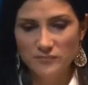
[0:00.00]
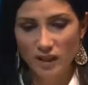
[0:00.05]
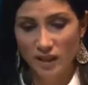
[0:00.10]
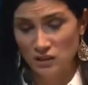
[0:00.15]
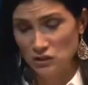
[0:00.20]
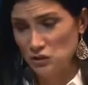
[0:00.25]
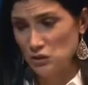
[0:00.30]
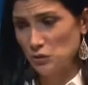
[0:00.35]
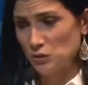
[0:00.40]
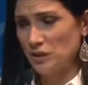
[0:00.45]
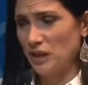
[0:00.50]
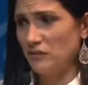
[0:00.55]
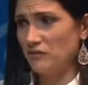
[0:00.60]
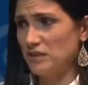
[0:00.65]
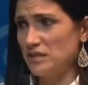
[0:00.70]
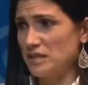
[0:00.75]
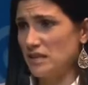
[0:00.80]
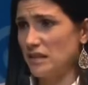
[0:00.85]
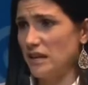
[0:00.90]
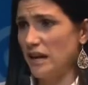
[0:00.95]
And sure enough,
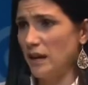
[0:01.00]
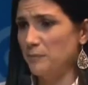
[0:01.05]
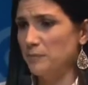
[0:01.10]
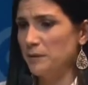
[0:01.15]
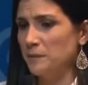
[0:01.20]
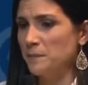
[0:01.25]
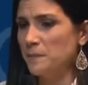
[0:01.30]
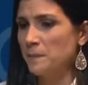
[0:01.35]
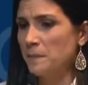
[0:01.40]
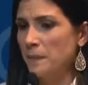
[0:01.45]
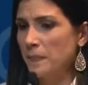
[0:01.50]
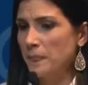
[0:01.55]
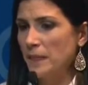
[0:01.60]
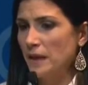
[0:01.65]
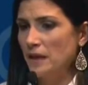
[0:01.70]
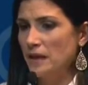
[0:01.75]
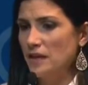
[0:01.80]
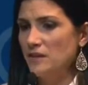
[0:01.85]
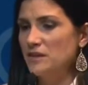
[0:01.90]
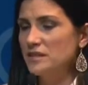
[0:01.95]
it did happen.
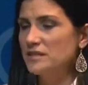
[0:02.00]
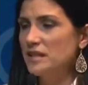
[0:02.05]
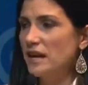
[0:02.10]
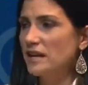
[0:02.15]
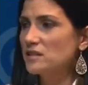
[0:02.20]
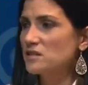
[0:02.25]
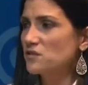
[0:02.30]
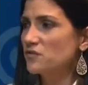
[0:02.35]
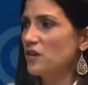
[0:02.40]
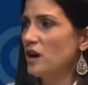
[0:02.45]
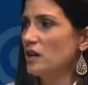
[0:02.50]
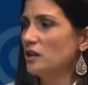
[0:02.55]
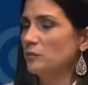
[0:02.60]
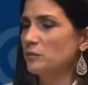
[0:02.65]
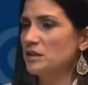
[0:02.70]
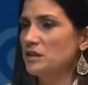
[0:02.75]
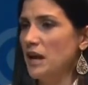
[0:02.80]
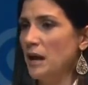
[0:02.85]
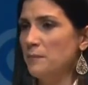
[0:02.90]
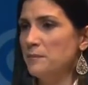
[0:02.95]
In the days
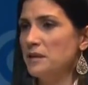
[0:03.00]
following that,